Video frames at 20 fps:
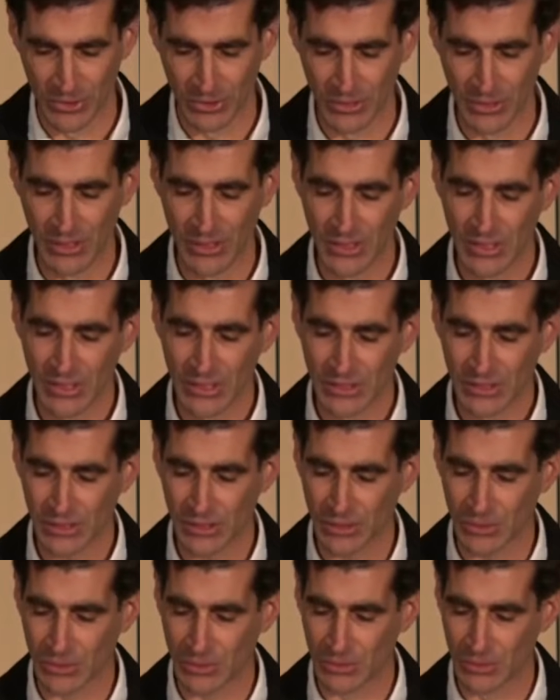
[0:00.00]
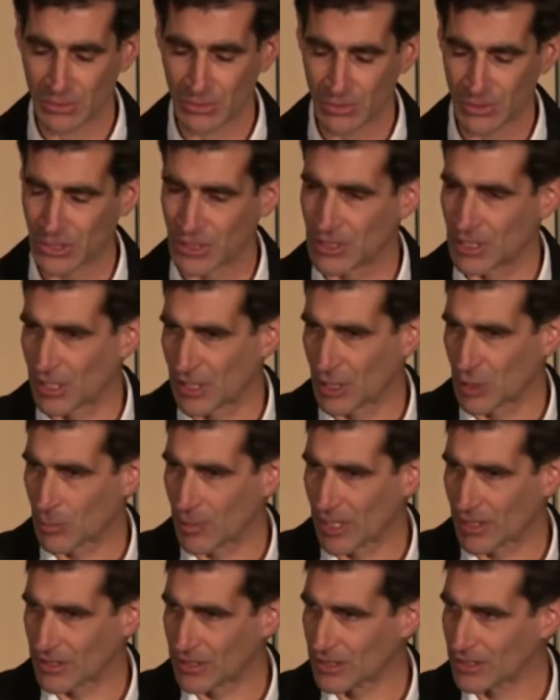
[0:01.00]
to. So what's he talking
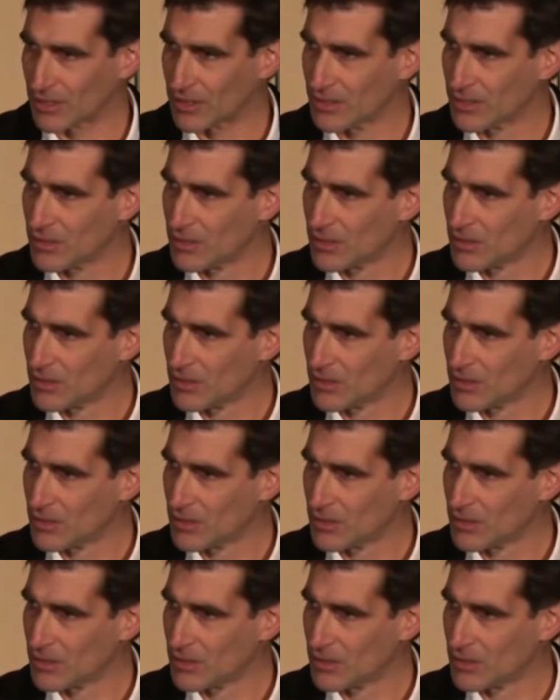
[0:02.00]
about here?